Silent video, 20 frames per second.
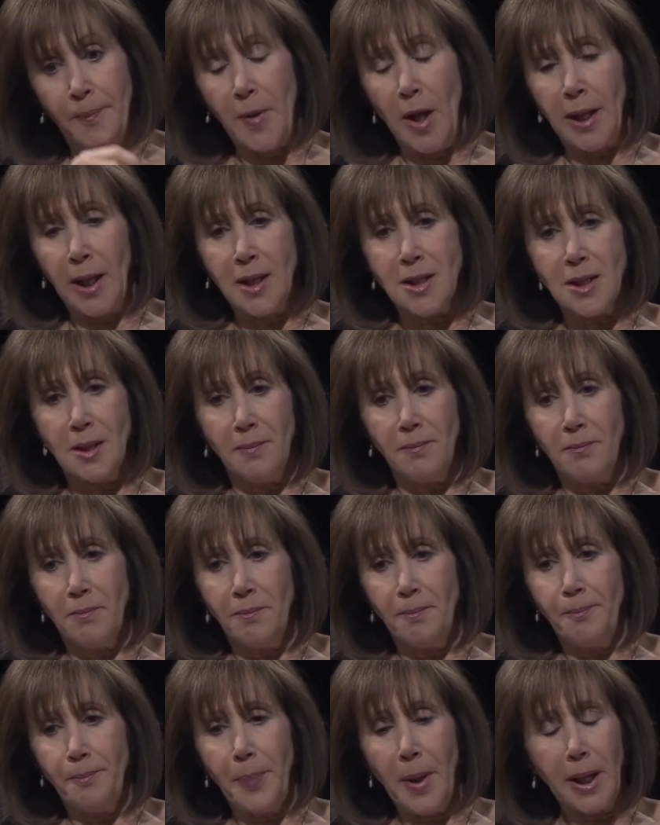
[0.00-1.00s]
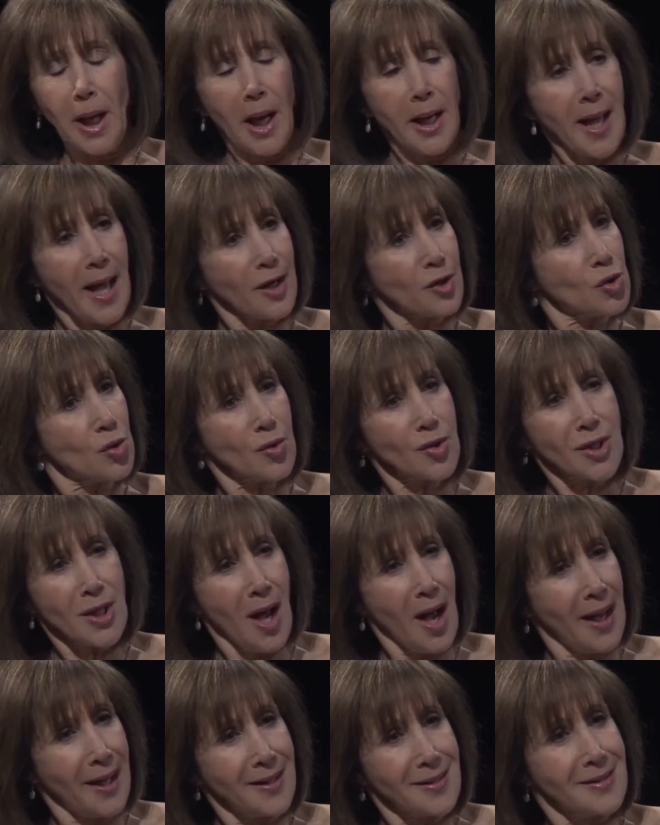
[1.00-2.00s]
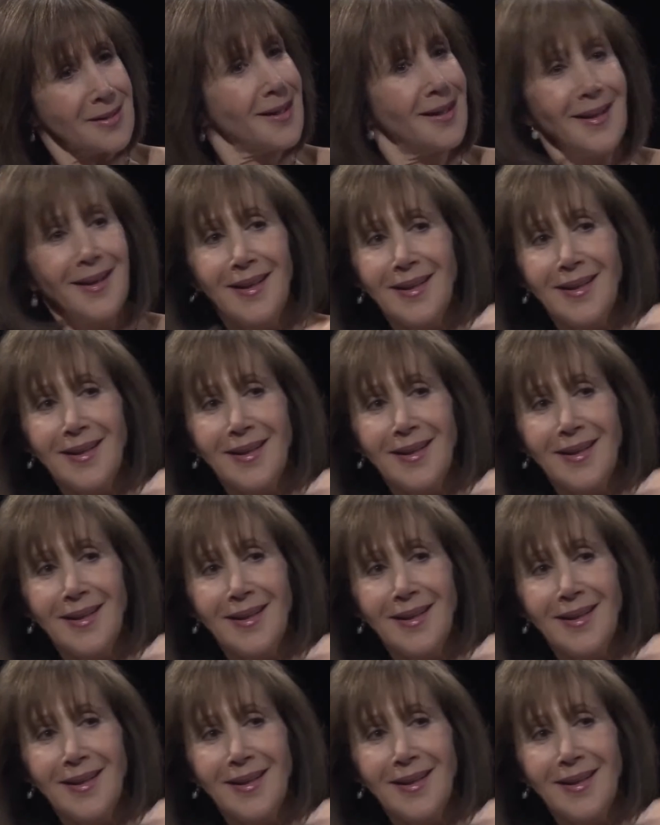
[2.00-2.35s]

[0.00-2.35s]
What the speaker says: And I said, but I exercise.